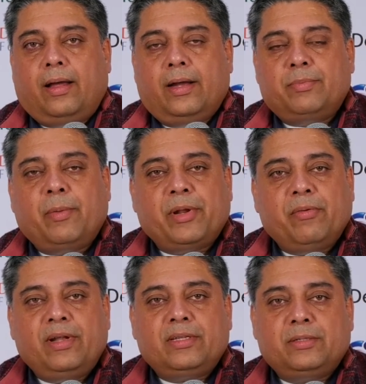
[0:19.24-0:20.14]
It's my
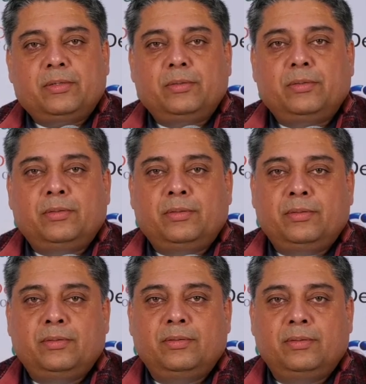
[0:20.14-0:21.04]
privilege to
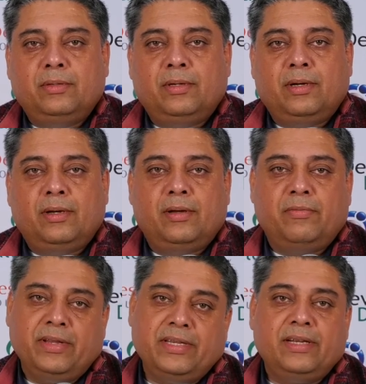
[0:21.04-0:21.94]

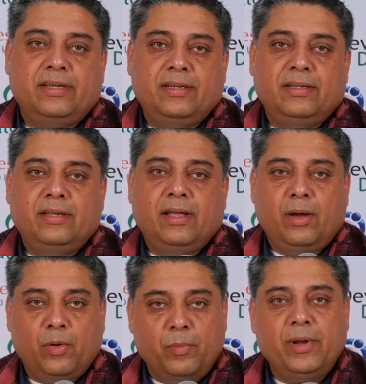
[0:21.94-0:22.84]
visit
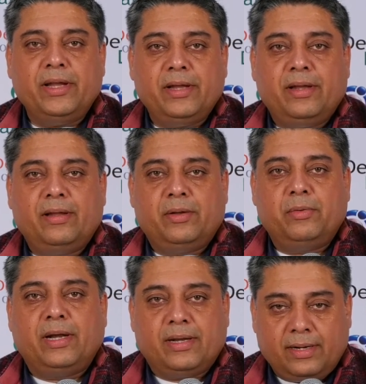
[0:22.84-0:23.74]
Hubballi
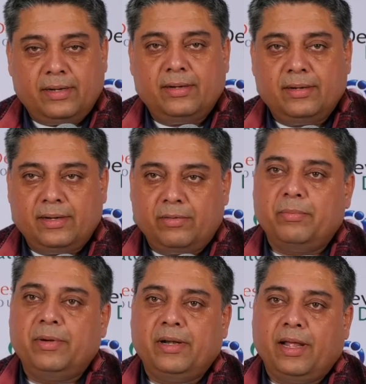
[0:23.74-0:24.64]
to attend
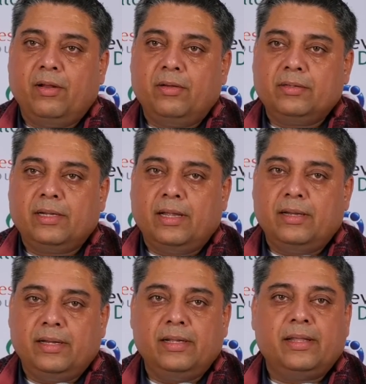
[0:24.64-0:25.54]
Development Dialogues. I
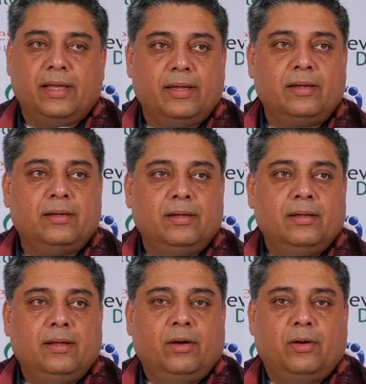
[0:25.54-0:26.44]
really thank
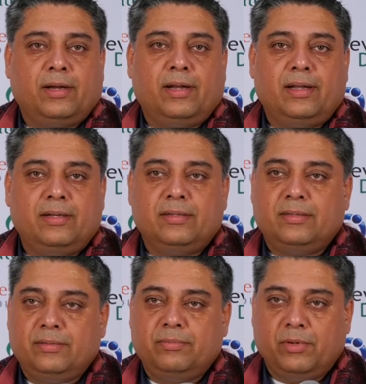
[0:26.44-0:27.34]

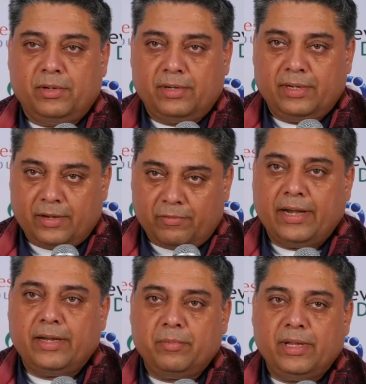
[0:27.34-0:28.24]
organizers for
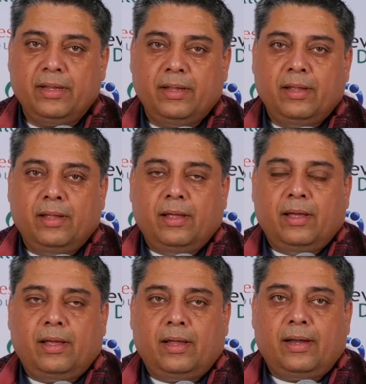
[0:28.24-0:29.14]
inviting me.
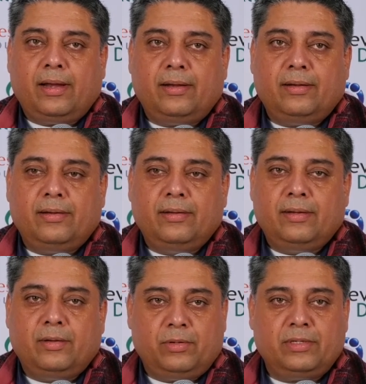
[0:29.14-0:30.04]
And
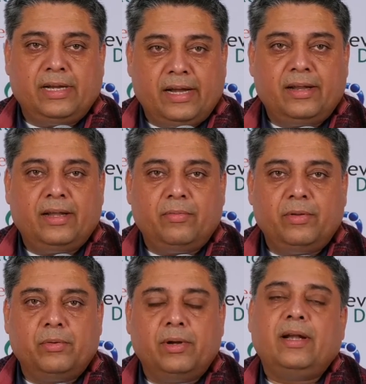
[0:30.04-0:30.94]
it was great that
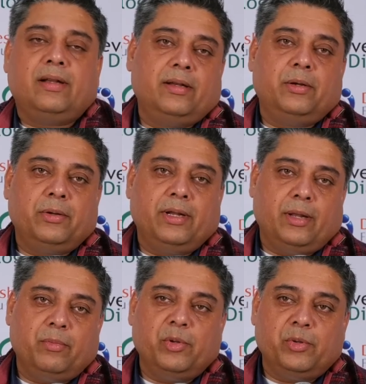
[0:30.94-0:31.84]
we could enter into an
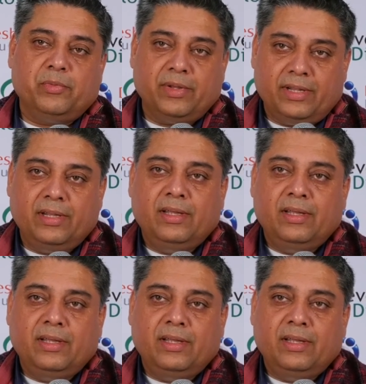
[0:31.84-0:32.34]
MOU with